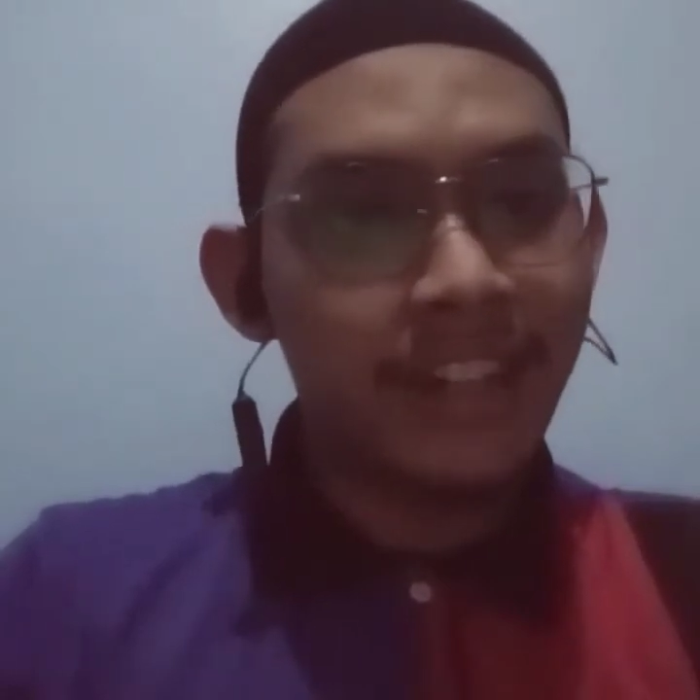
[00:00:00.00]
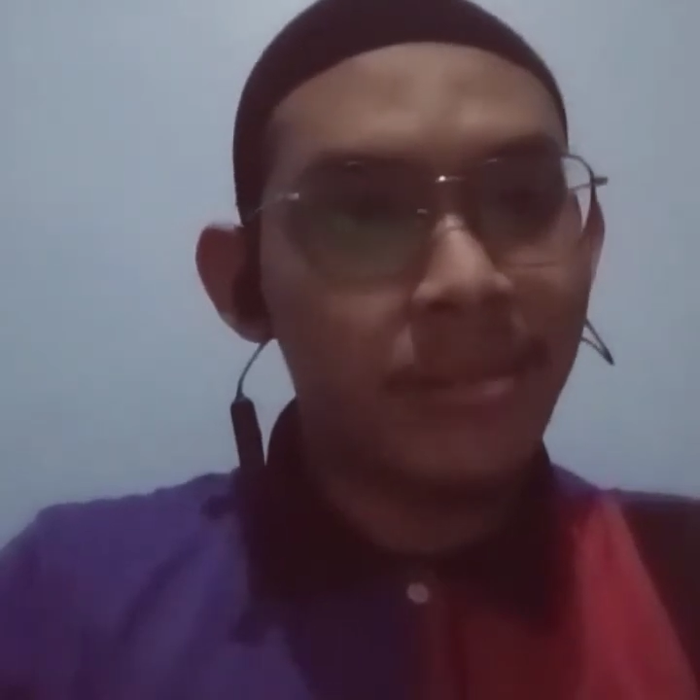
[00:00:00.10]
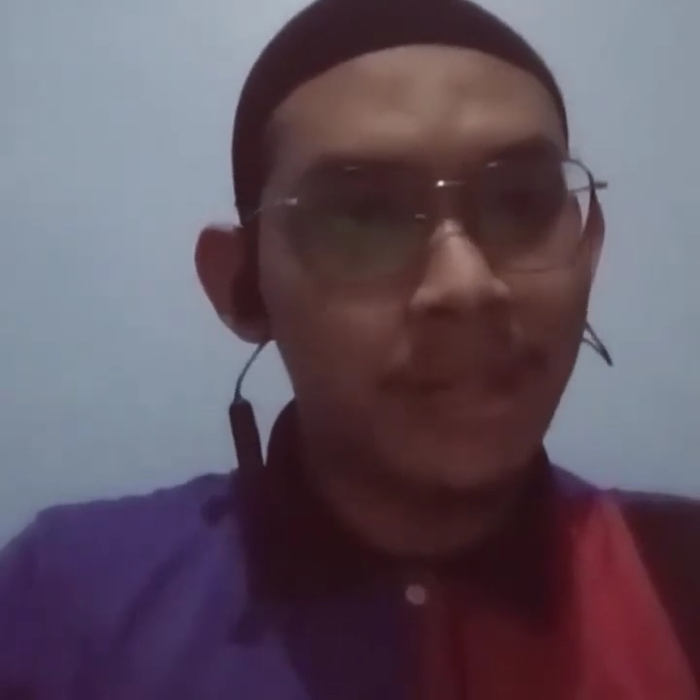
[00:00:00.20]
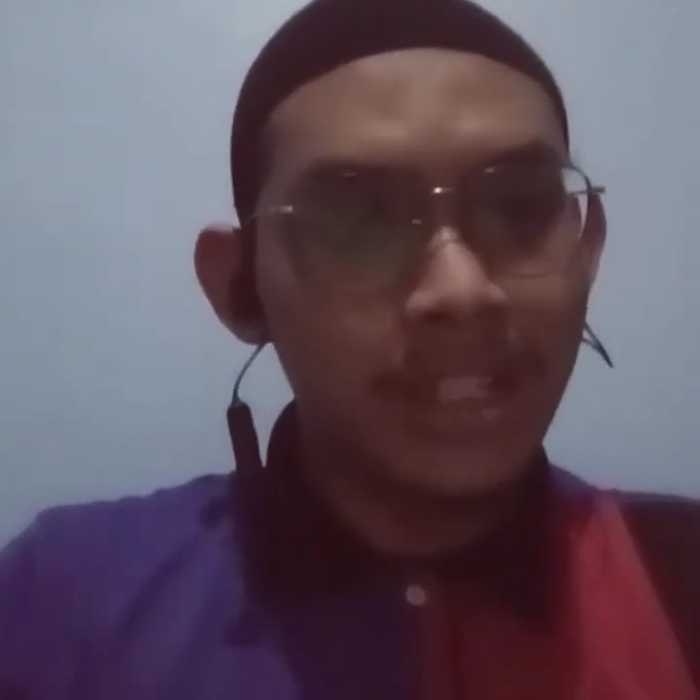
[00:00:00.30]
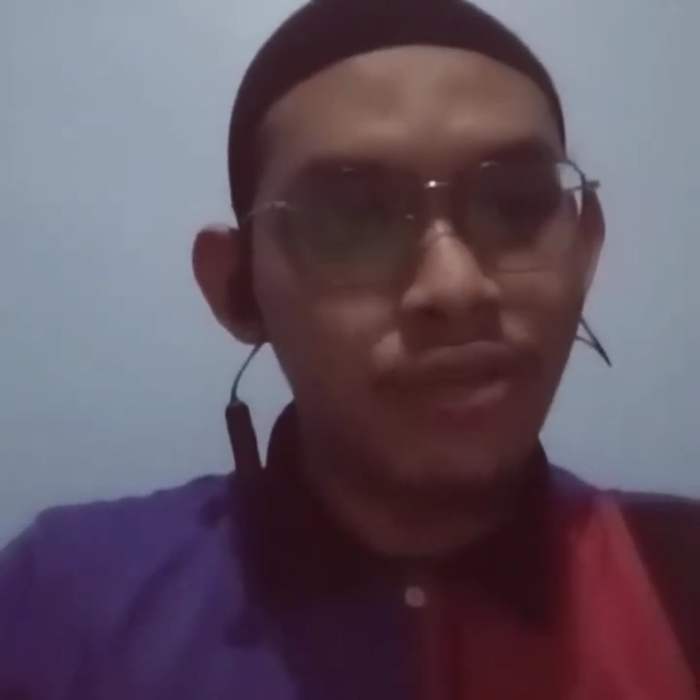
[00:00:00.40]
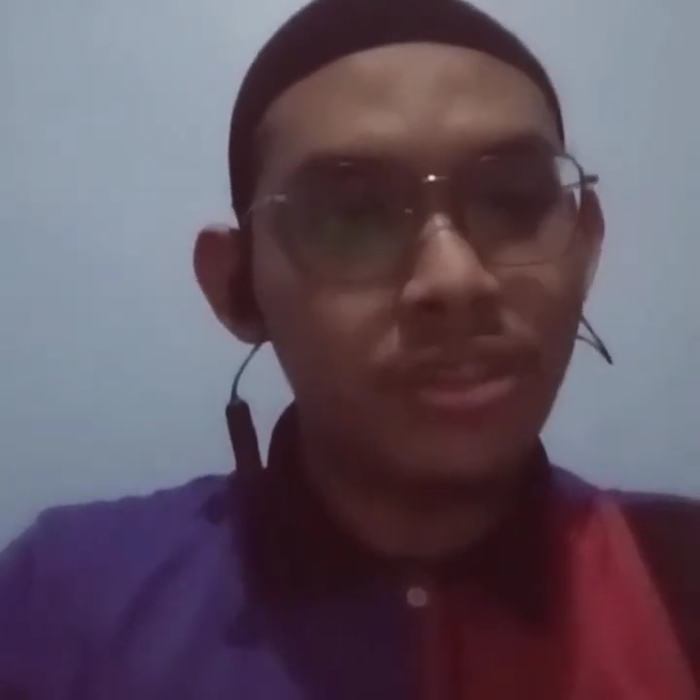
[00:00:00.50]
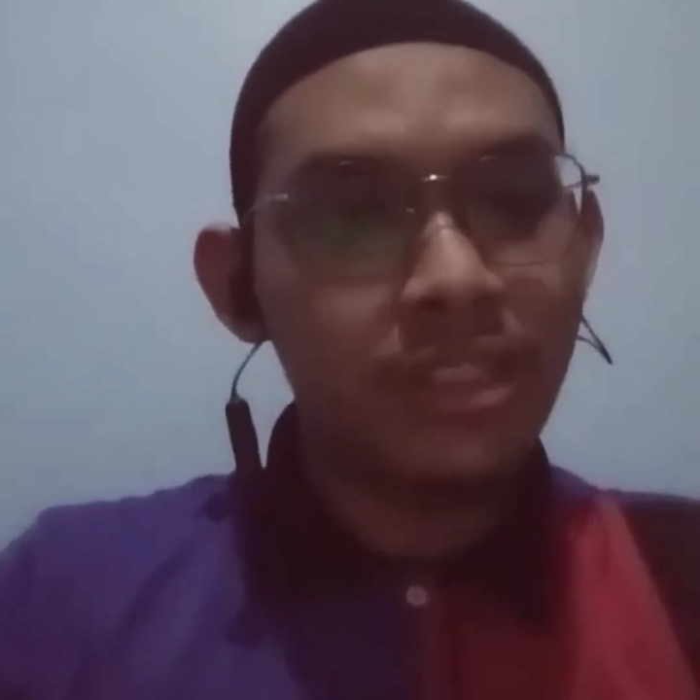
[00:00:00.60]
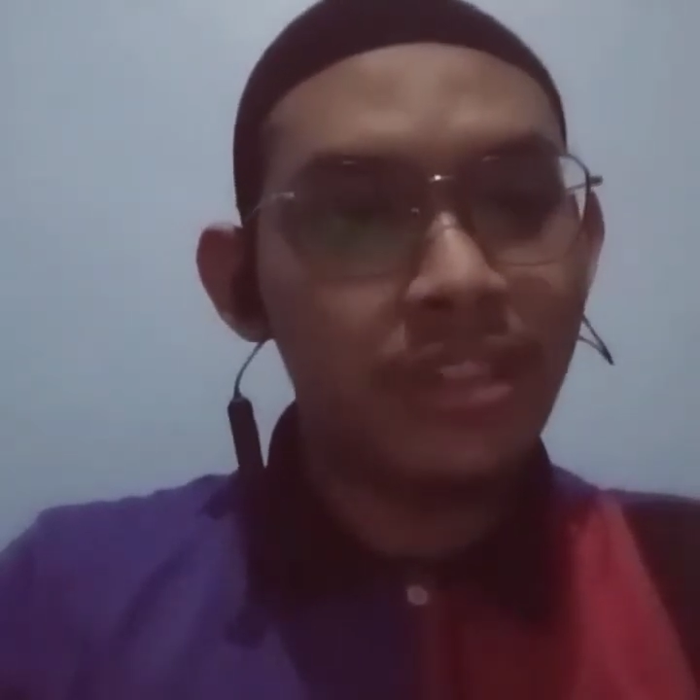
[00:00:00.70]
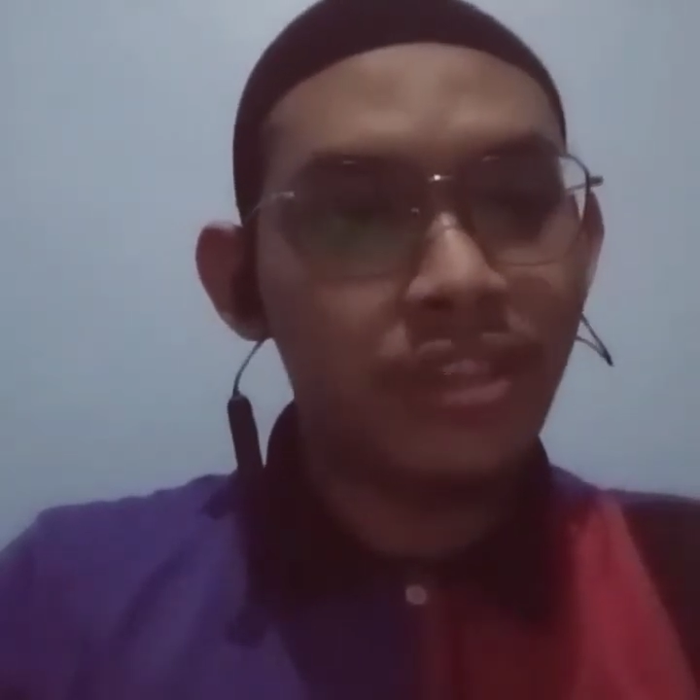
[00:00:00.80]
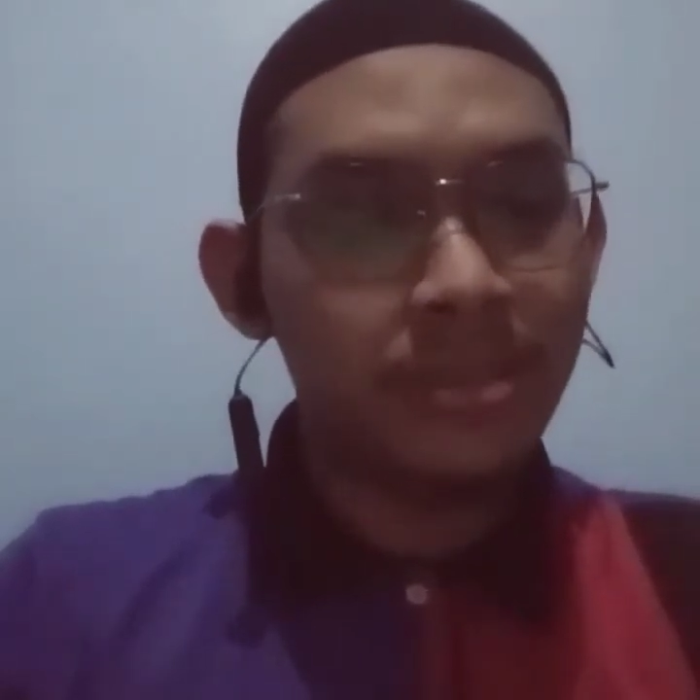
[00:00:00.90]
that commonly
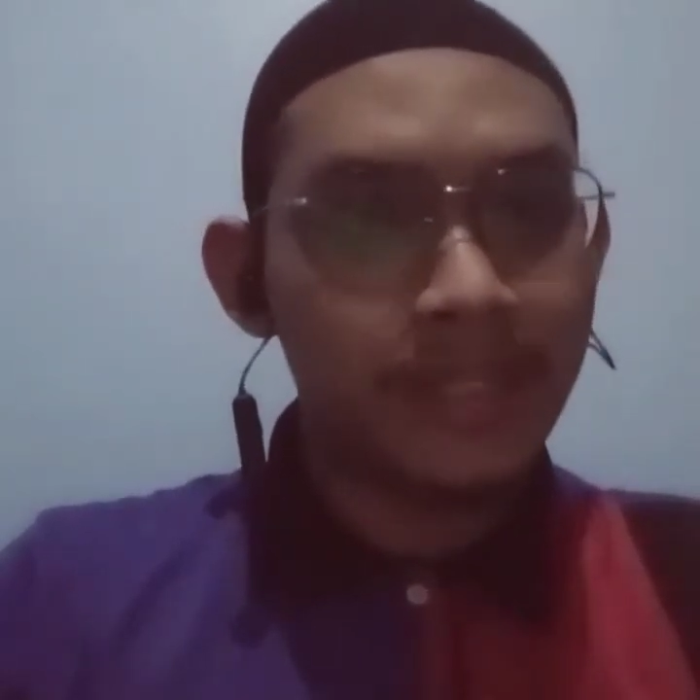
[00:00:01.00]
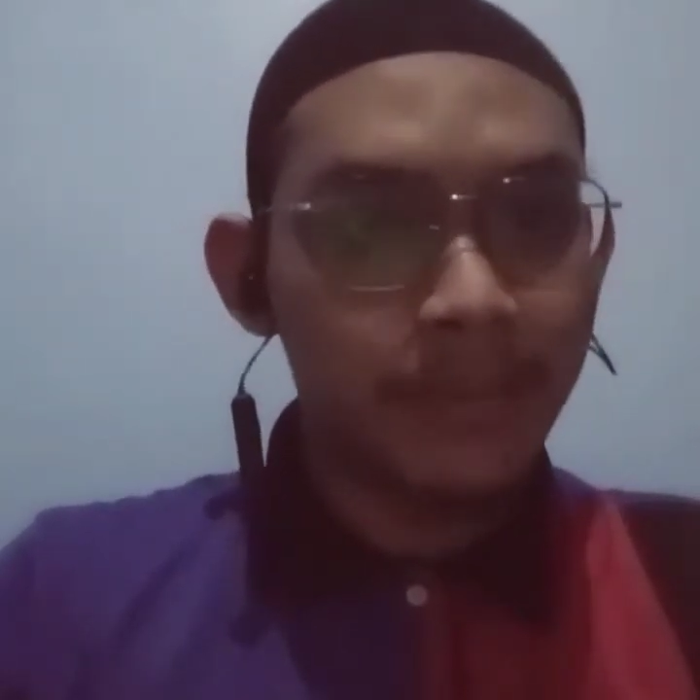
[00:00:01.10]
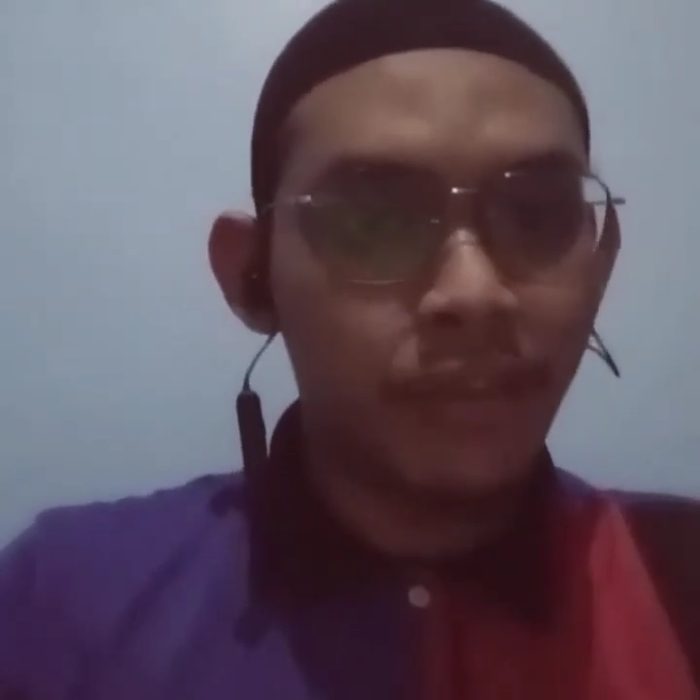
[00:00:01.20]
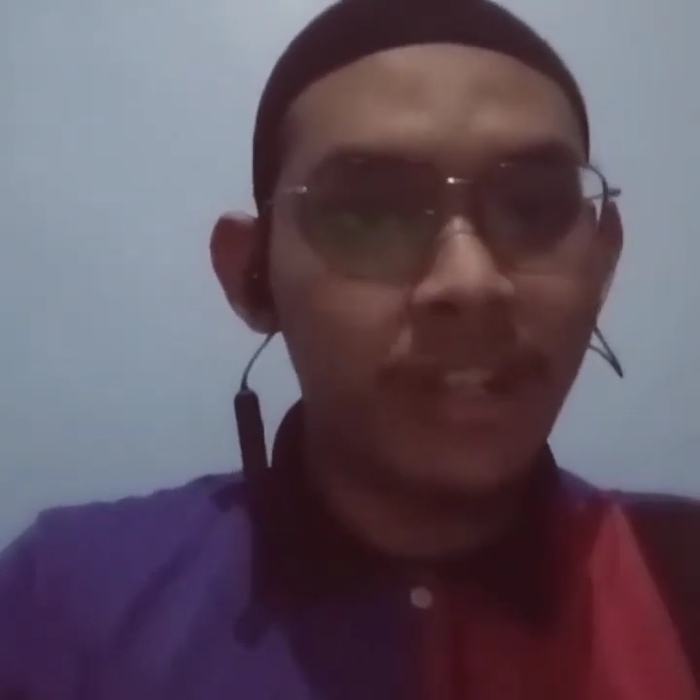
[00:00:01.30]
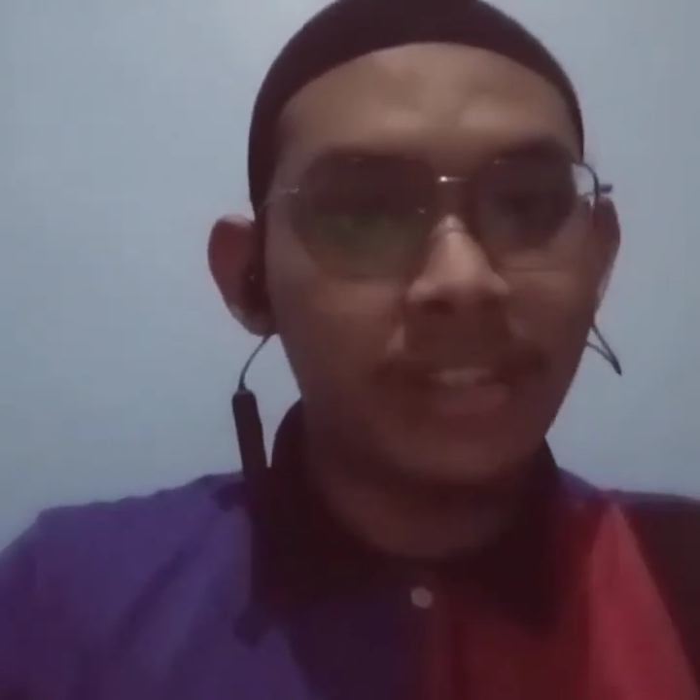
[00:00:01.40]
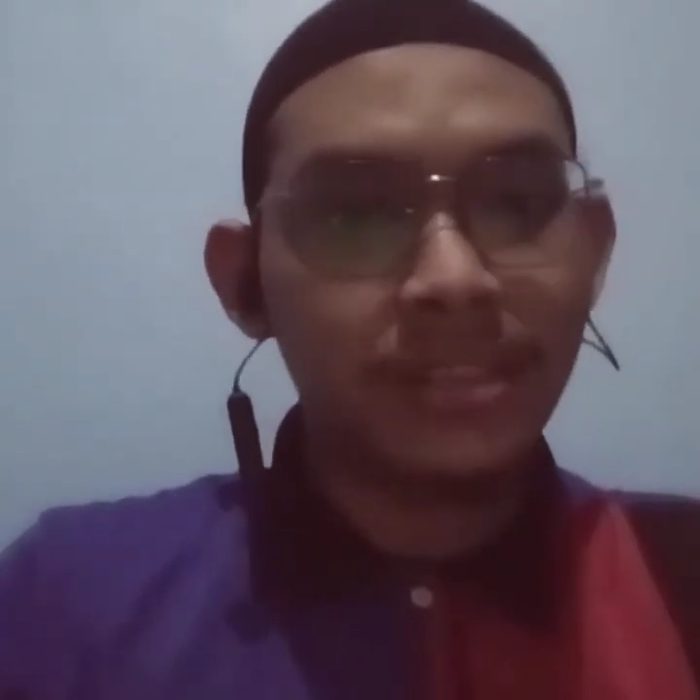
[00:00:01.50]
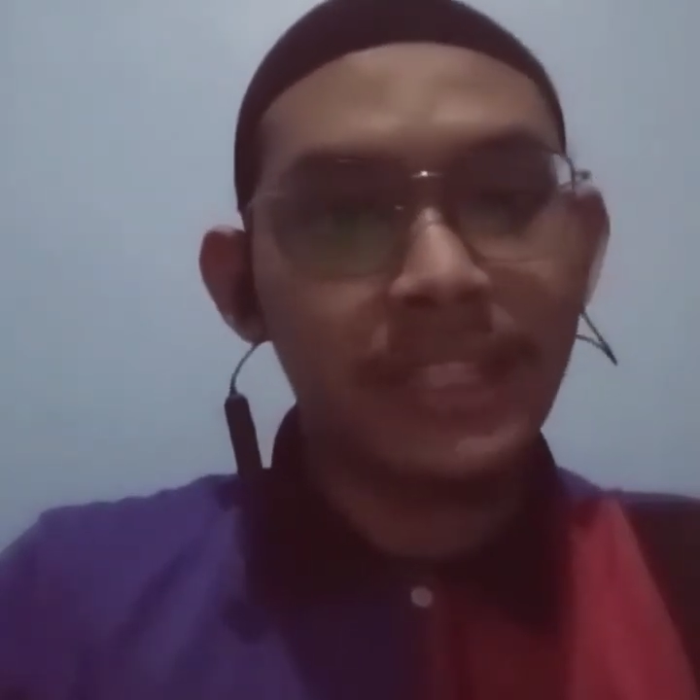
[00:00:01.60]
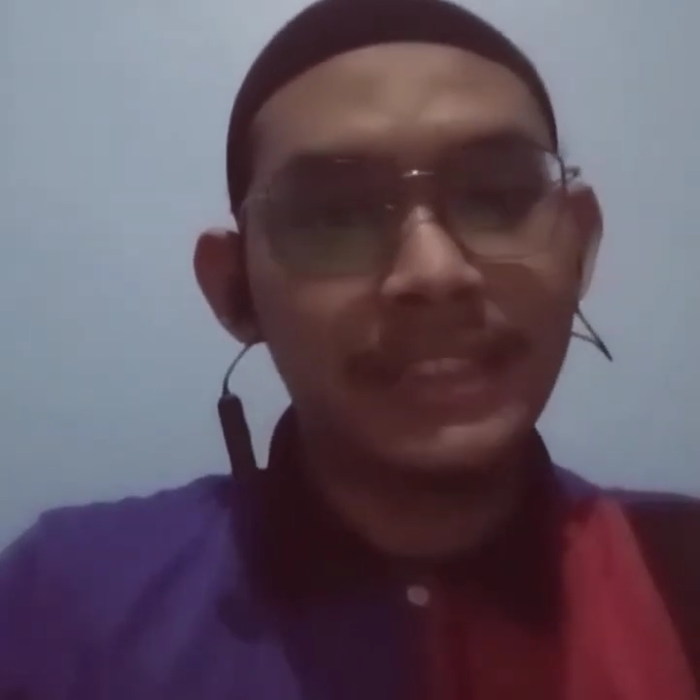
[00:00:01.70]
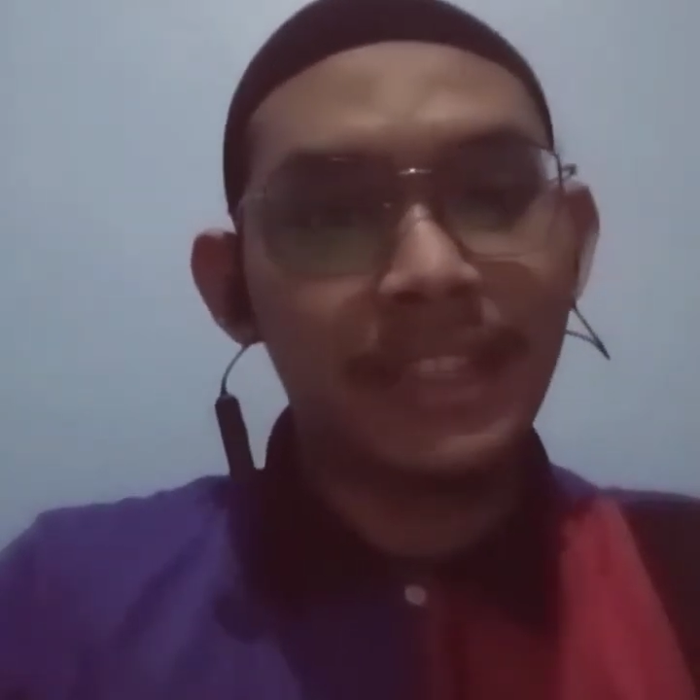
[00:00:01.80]
used in cosmetic products.